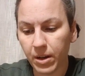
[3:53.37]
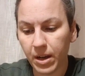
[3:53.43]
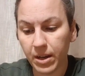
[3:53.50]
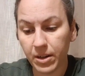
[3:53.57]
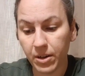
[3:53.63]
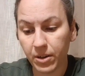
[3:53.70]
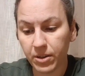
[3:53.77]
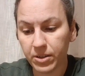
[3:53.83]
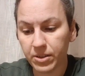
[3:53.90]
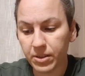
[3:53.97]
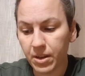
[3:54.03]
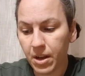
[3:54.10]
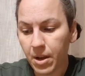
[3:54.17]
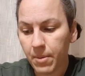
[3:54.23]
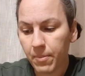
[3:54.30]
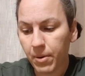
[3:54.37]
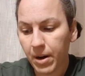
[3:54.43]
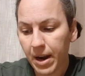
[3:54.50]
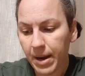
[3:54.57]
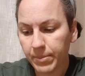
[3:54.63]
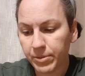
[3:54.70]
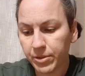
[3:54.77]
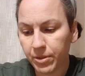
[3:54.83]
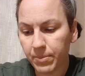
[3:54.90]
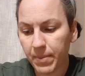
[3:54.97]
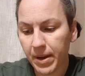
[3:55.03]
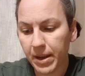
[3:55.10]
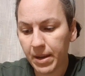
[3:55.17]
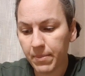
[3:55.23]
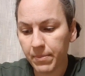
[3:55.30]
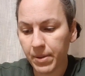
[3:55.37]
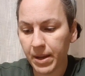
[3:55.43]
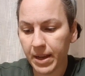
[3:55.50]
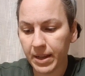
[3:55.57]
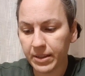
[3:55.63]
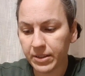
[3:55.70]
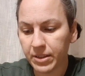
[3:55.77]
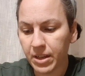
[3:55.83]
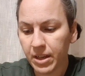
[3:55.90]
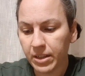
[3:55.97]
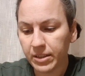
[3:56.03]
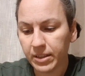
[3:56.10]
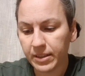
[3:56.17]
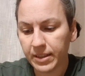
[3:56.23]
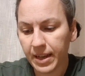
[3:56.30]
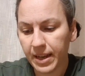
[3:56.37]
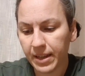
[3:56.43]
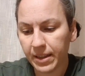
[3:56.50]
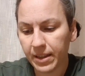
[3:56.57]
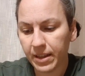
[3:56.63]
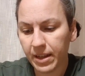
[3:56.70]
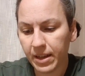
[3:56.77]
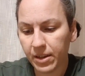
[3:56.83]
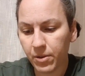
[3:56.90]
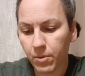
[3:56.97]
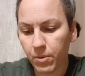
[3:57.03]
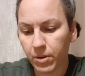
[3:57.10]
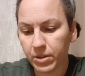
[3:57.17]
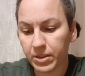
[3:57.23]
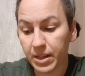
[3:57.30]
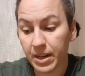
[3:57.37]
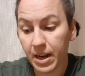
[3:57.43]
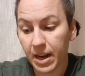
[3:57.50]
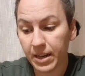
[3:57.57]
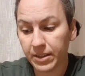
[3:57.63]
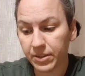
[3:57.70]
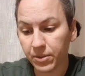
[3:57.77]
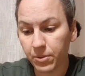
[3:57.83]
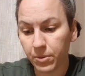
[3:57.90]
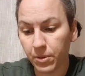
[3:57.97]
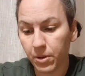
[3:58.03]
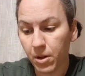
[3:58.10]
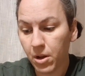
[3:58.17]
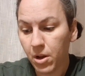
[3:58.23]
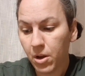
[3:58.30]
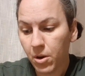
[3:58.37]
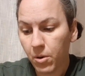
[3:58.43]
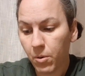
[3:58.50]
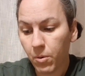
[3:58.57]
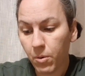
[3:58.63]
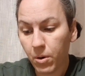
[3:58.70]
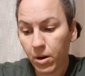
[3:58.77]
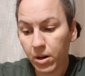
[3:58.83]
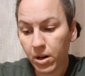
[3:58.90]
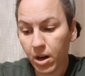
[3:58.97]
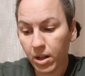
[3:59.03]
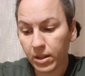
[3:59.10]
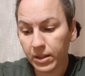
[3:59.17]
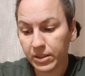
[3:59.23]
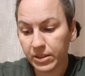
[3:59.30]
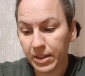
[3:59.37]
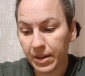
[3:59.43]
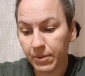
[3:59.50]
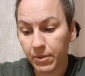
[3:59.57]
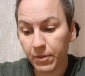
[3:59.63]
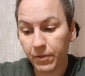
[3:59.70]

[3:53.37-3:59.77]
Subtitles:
a nurse. Perhaps you're making plans to take a course in high school or college that will